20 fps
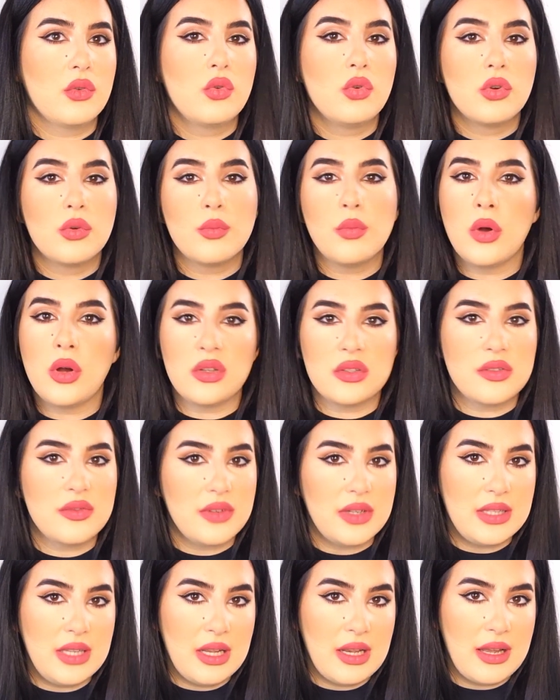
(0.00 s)
gourmand
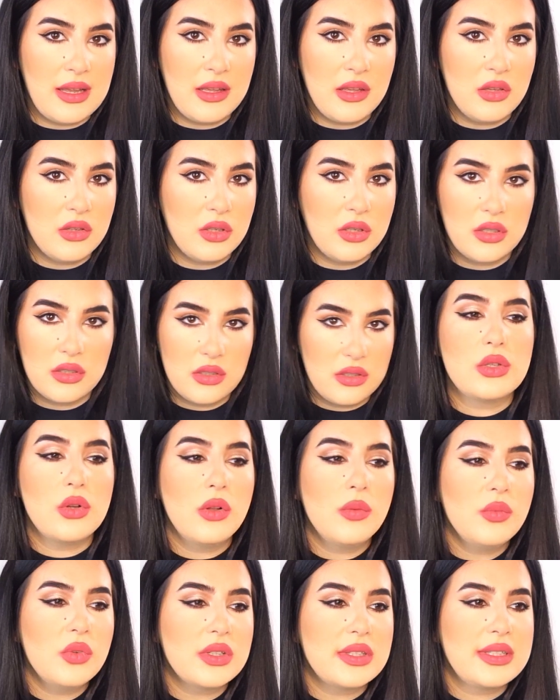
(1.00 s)
vanilla here. It's
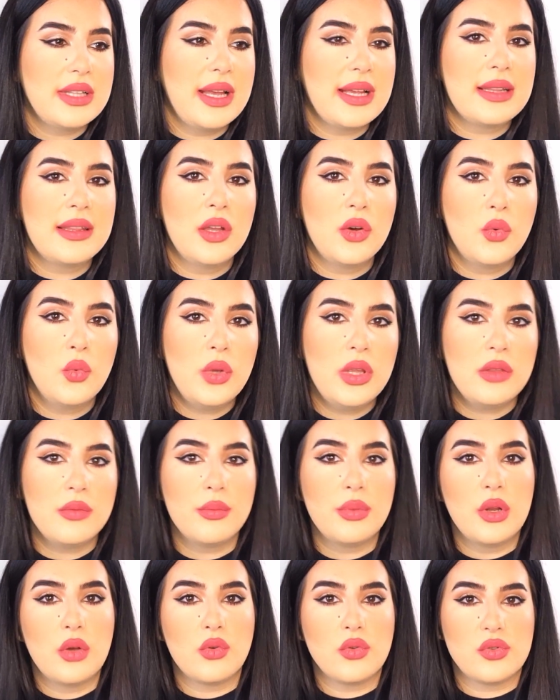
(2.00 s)
almost like the
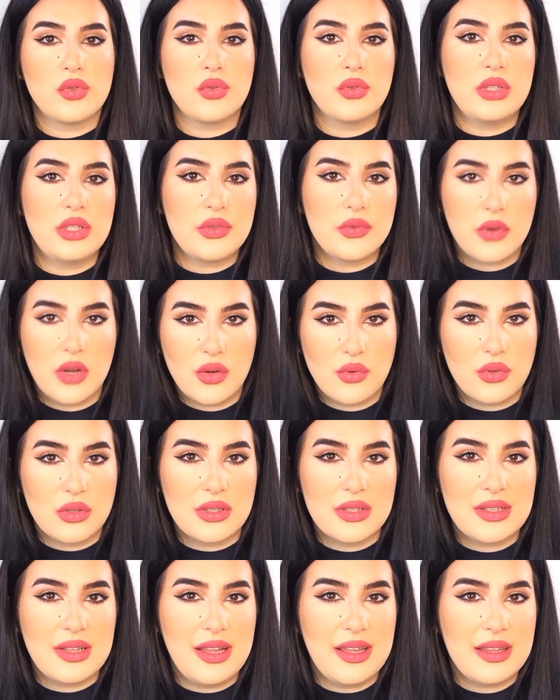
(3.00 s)
wind blows through this
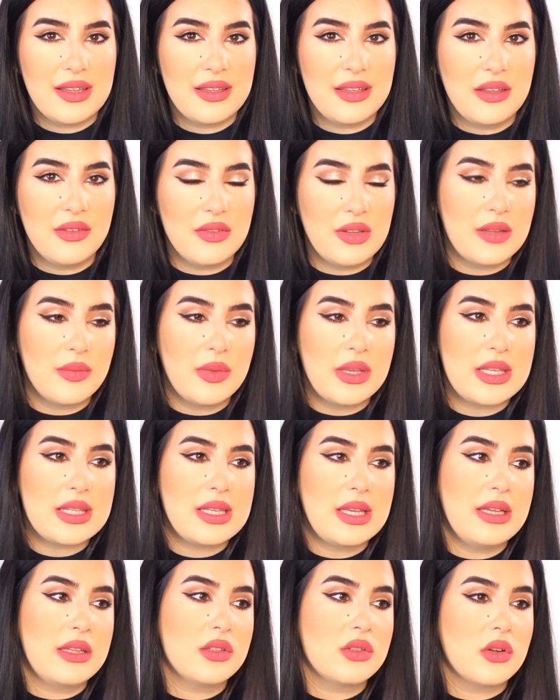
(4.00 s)
fragrance, like, if that makes
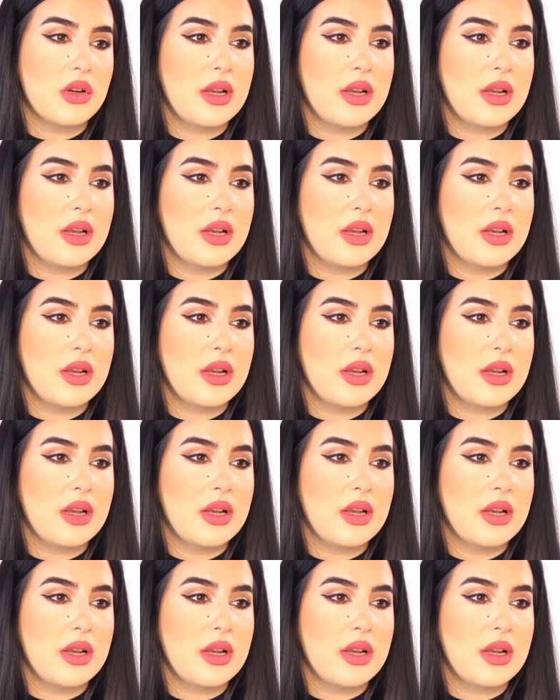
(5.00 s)
sense.